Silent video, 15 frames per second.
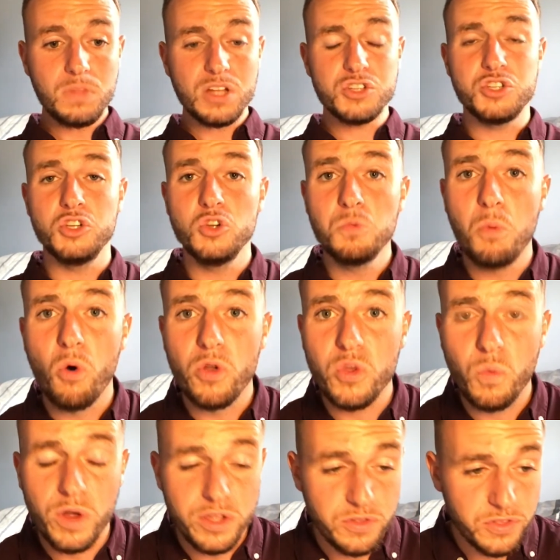do more than
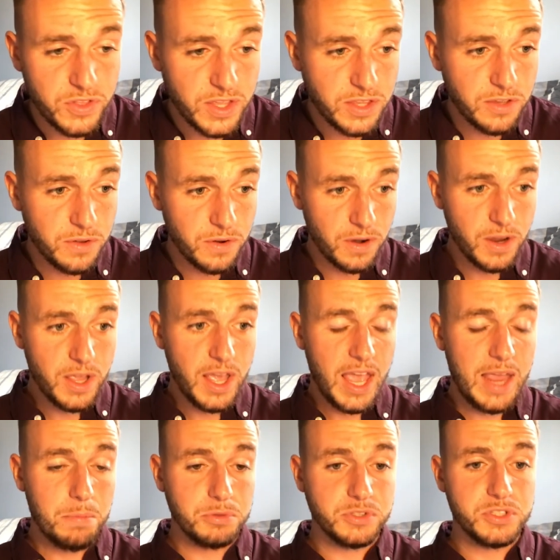what you think you're
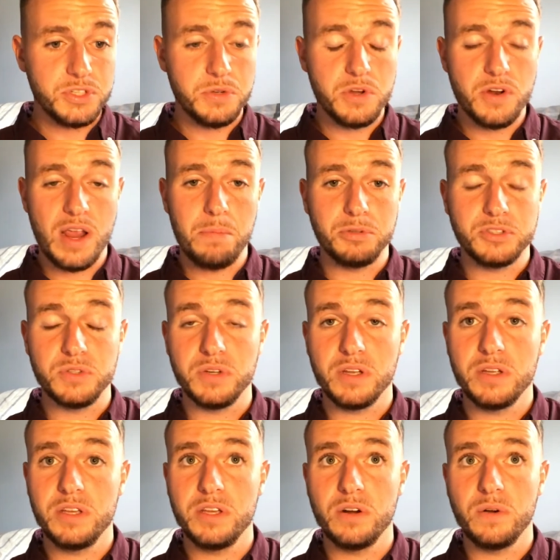able to do. You're able to,
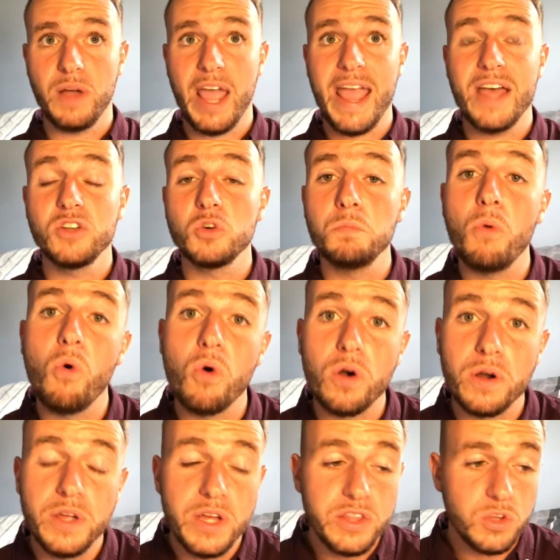handle
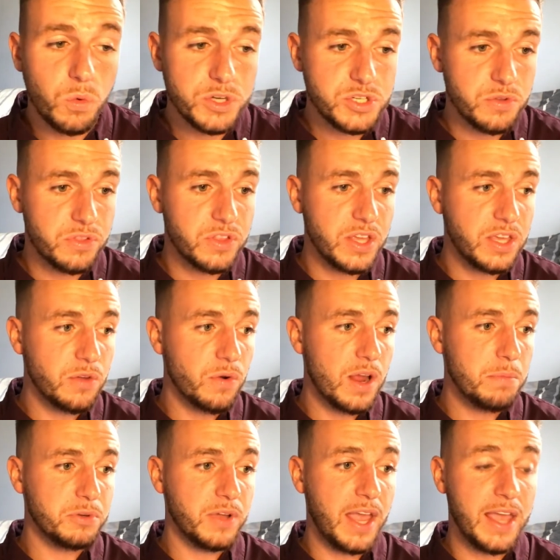more than what you think you're
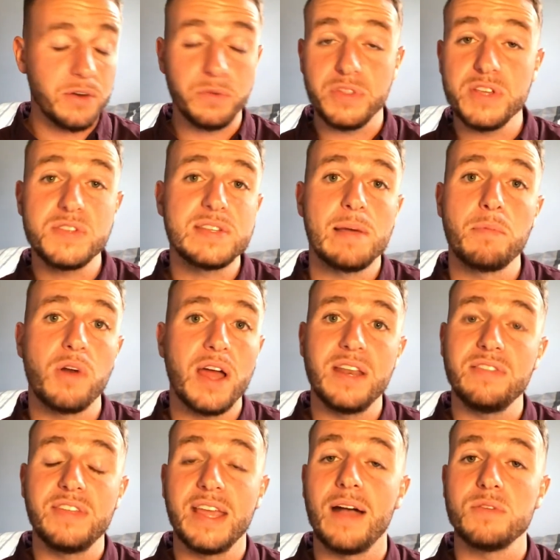able to handle. This summer, I
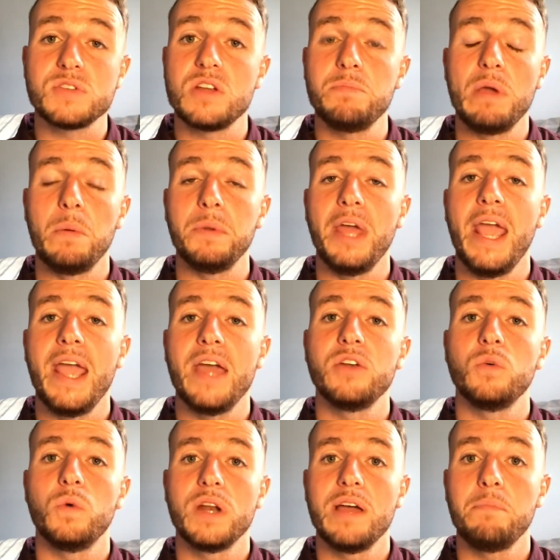didn't think I was going to be able to
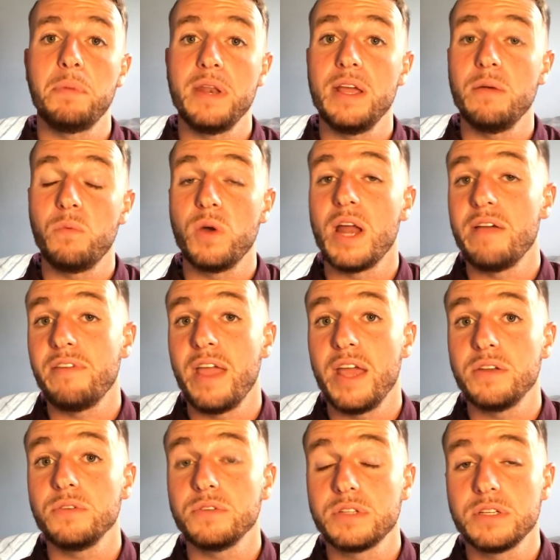handle what I've
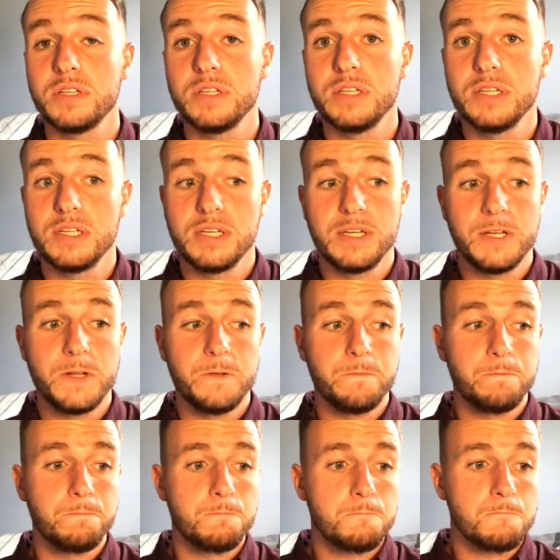handled.
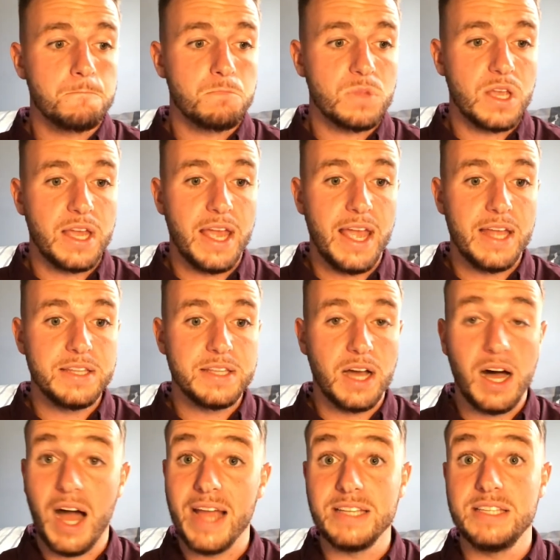And
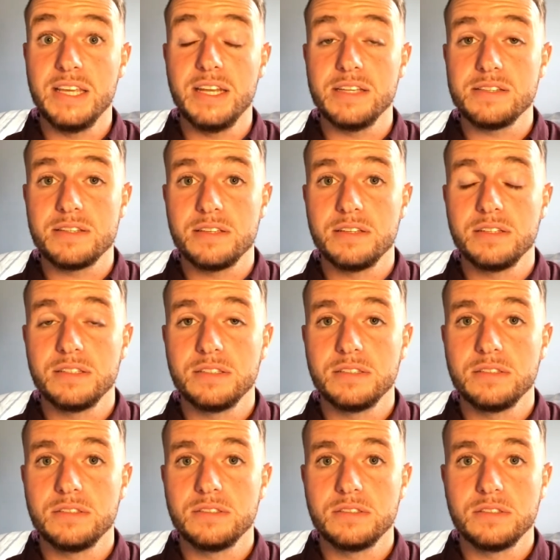I did it.
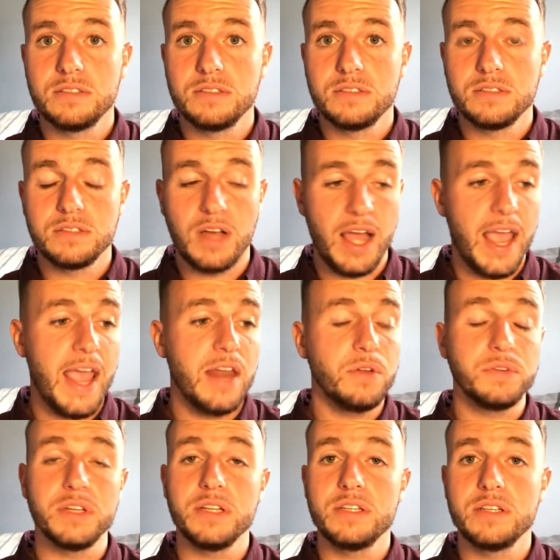I
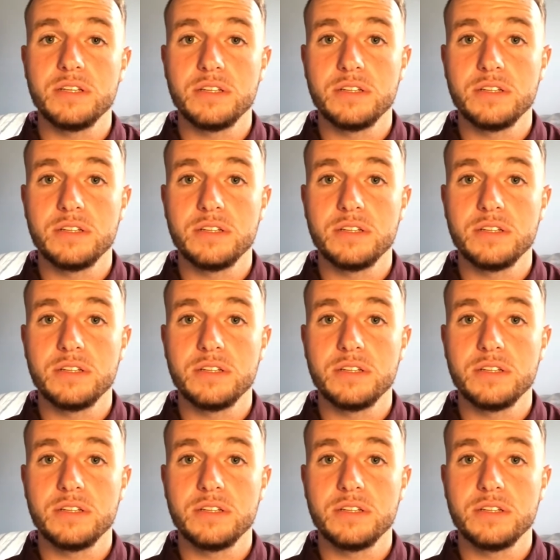handled it.